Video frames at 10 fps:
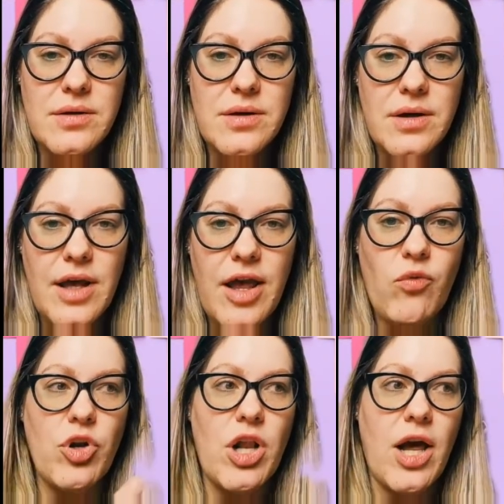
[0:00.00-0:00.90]
If
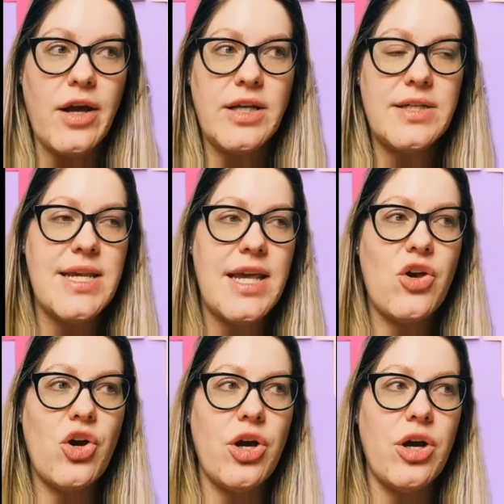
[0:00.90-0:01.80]
we're not going to take
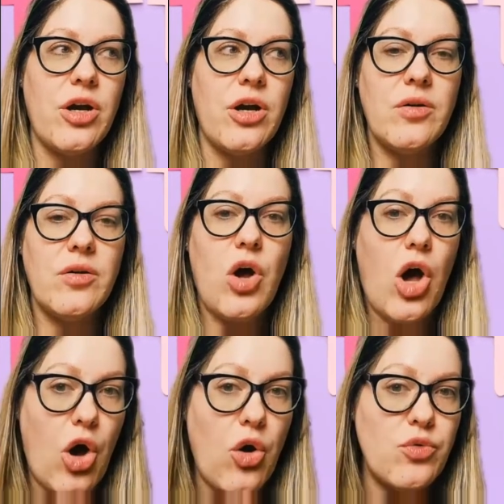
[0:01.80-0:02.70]
her
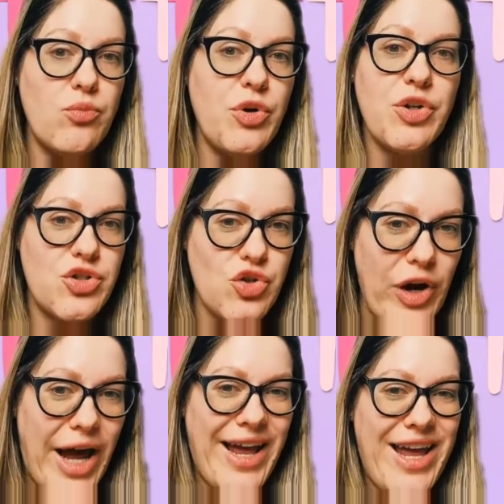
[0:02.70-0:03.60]
own
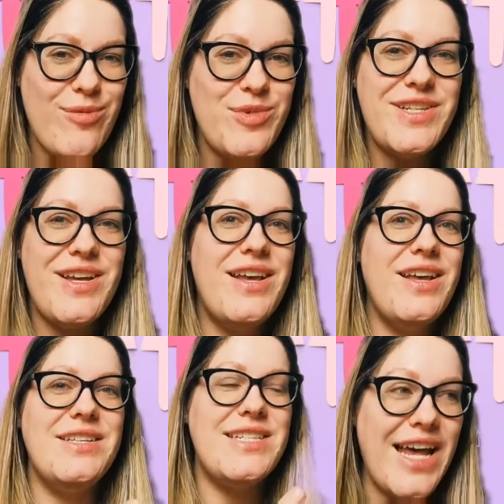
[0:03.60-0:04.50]
prescribed
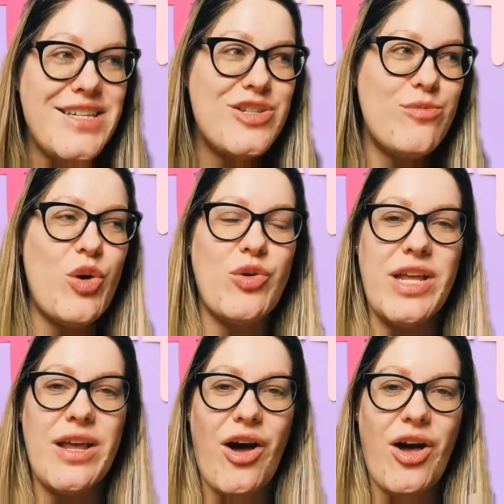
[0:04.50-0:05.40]

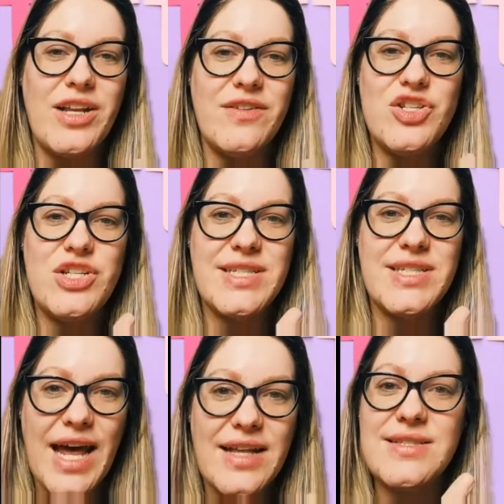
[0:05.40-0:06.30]
testimony on if she's
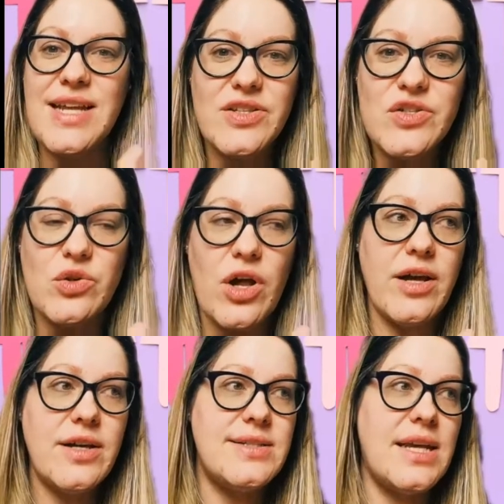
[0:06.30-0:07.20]
had sex or not,
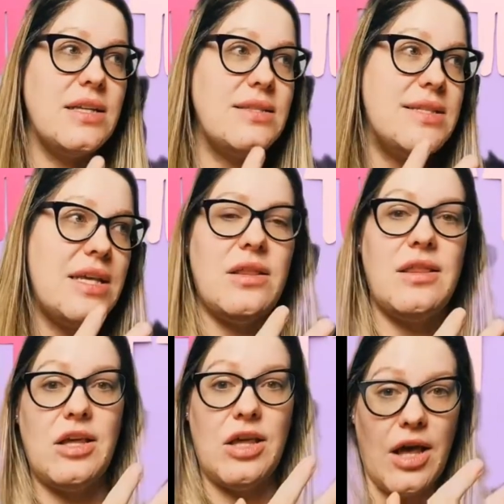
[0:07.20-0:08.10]
because I could see
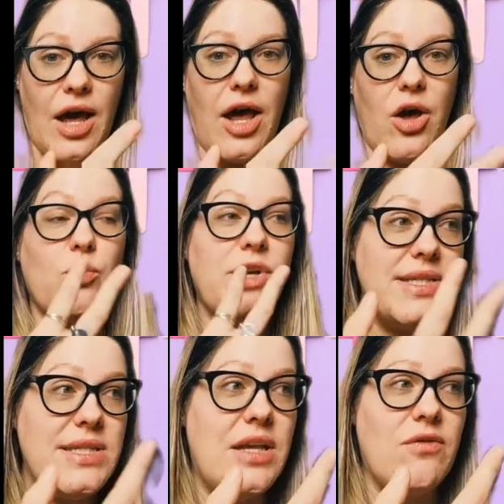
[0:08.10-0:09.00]
the
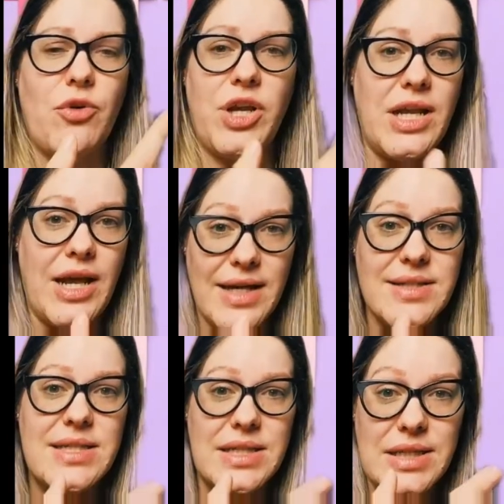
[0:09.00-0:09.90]
reasoning for getting
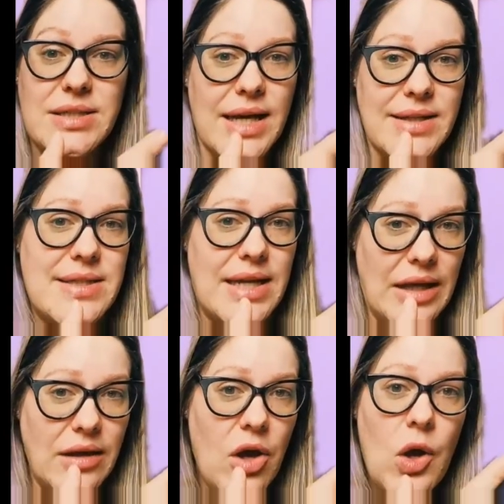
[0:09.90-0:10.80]
STD testing
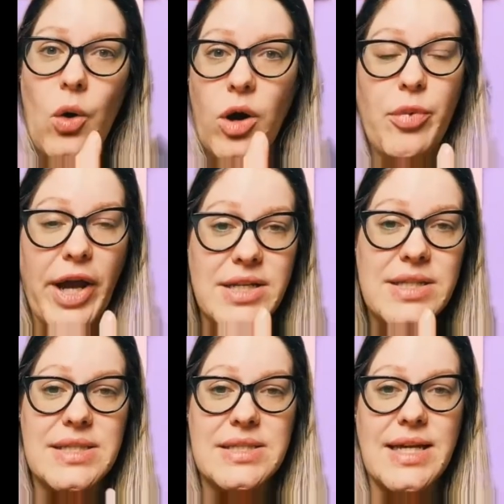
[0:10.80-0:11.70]
or
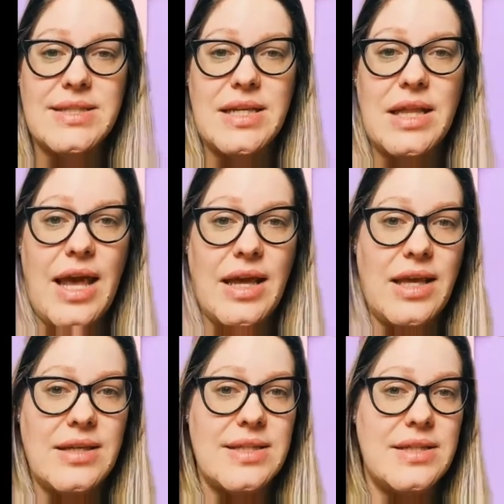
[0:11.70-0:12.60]
pregnancy testing in that
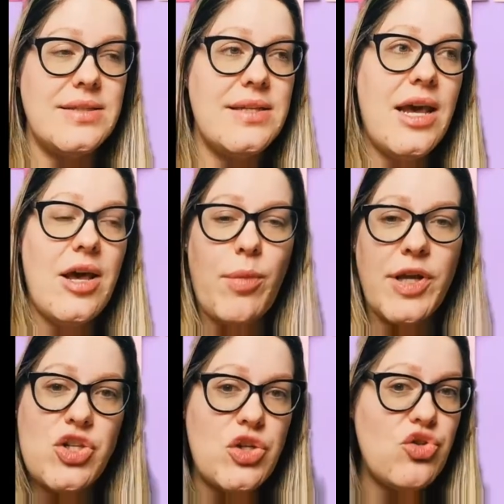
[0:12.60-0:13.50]
cases, but
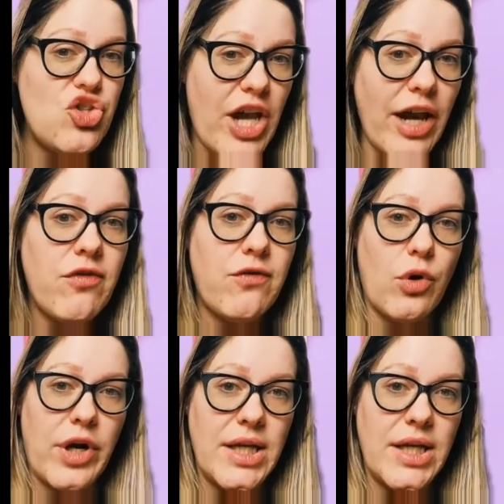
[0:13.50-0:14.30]
to check for it,